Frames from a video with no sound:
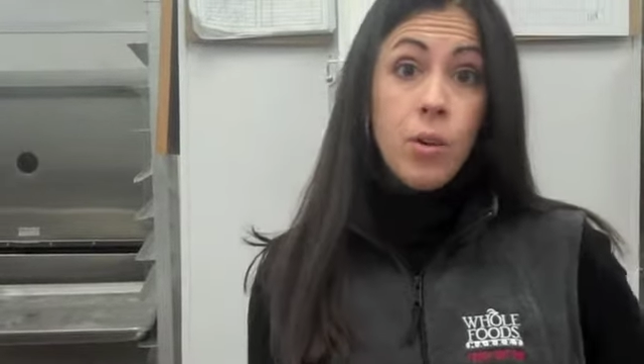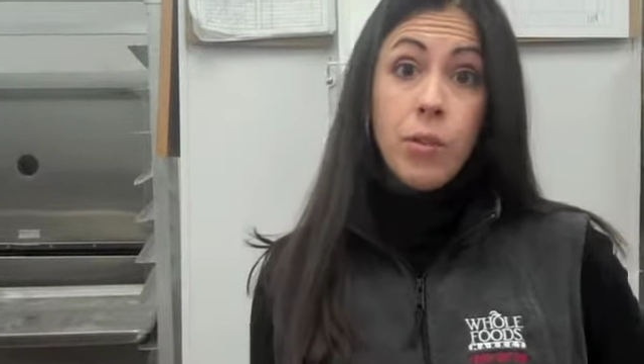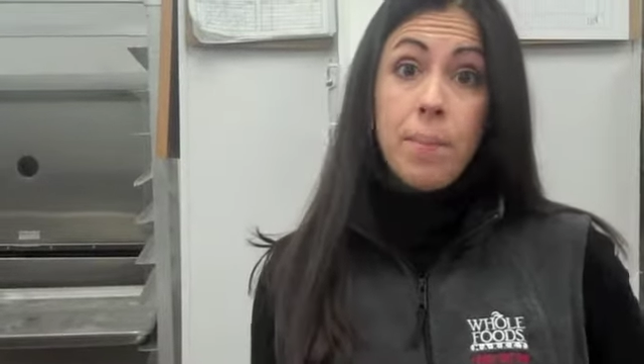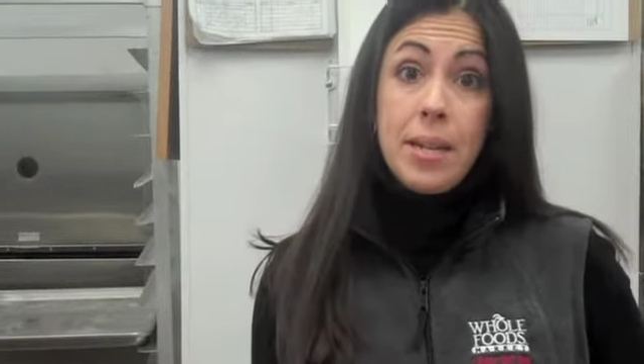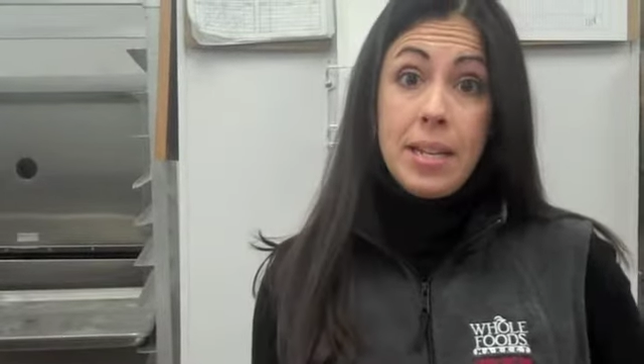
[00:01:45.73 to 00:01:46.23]
it
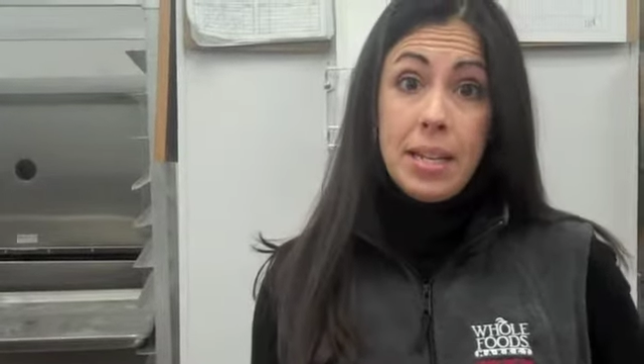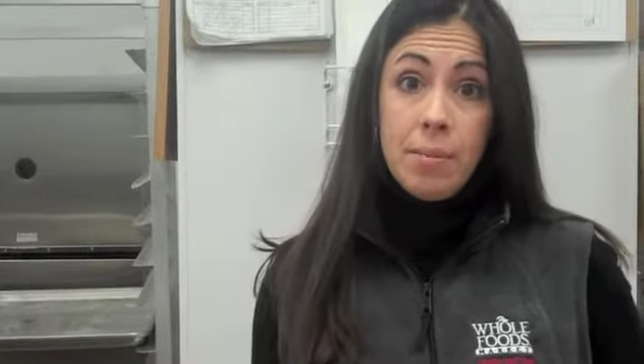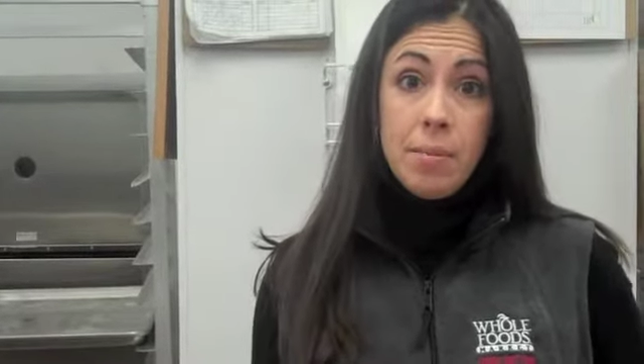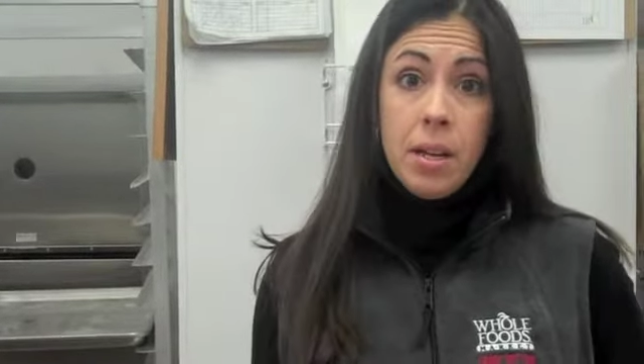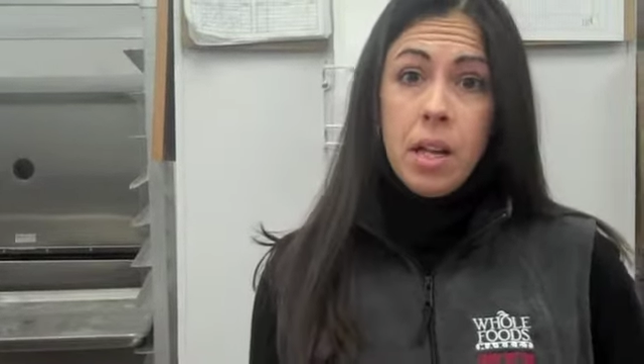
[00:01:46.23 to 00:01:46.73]
over
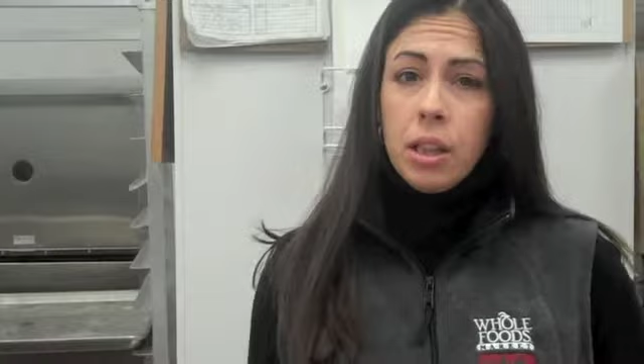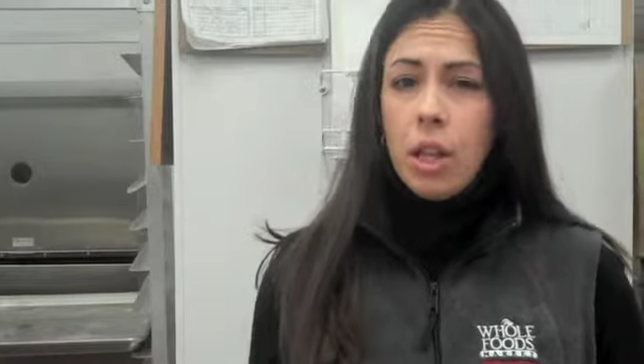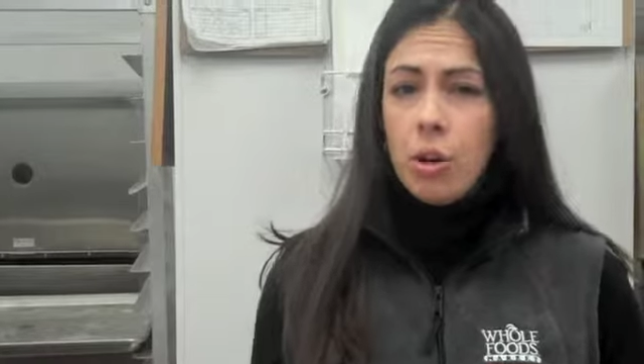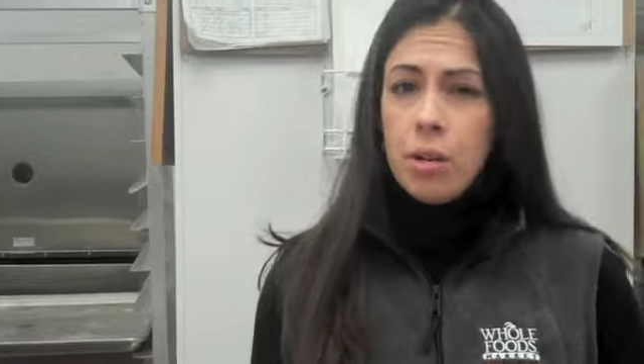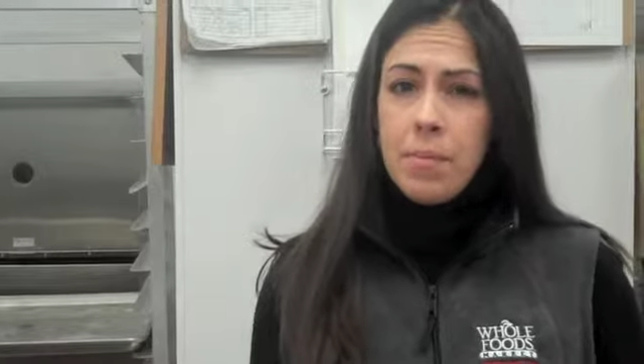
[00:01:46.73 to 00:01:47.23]

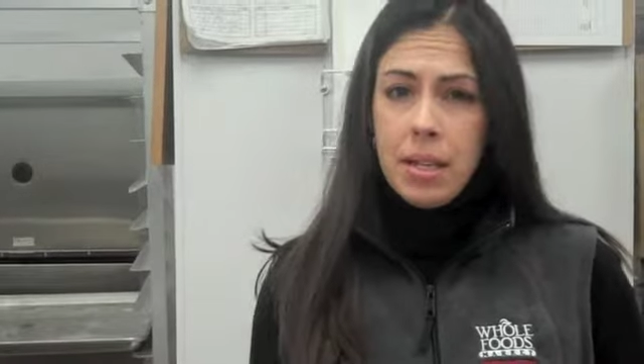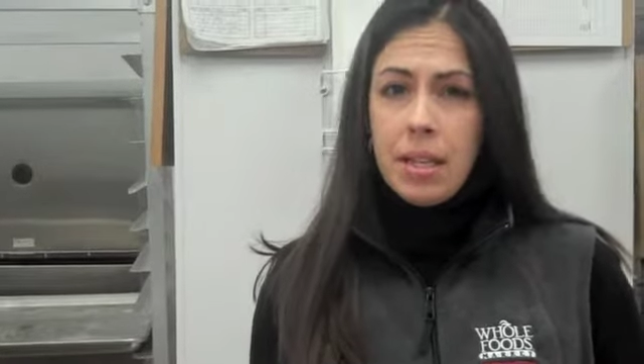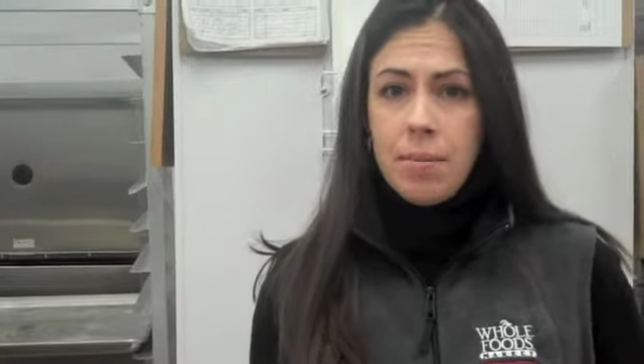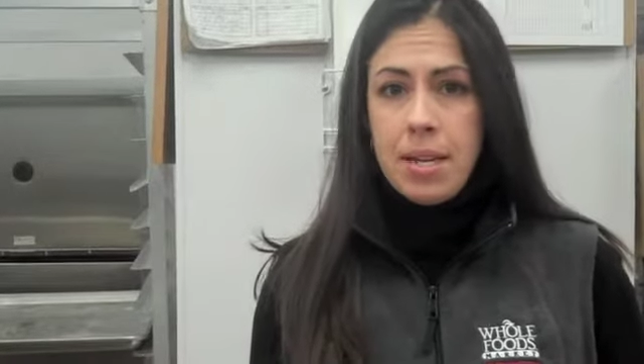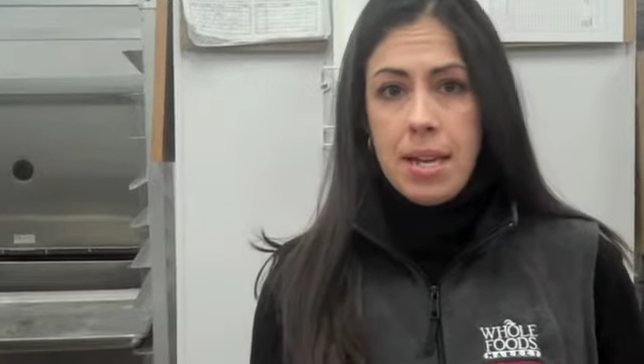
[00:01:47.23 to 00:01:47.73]
low to
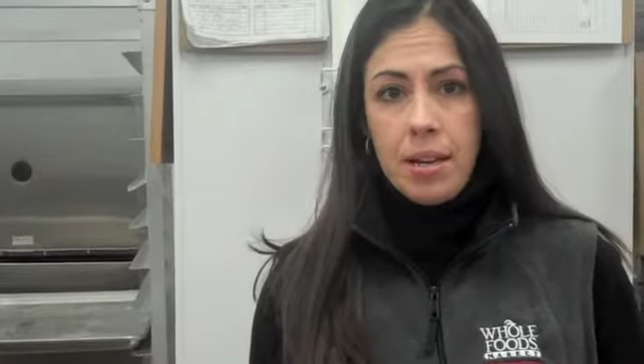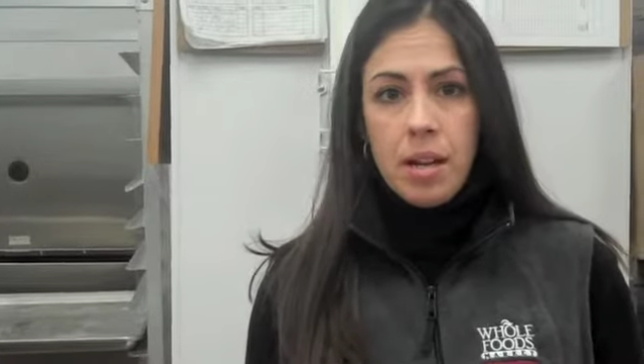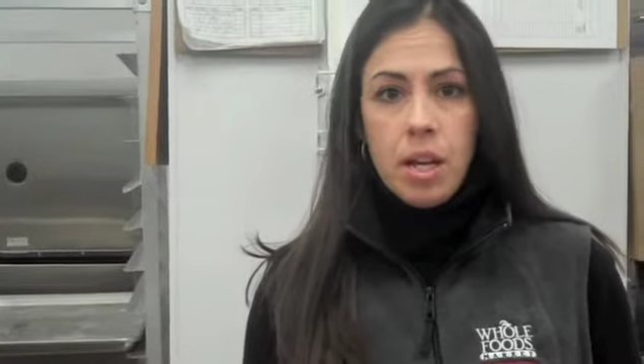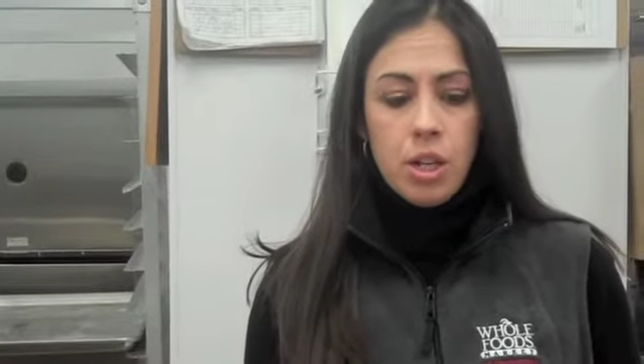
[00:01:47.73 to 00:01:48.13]
medium heat.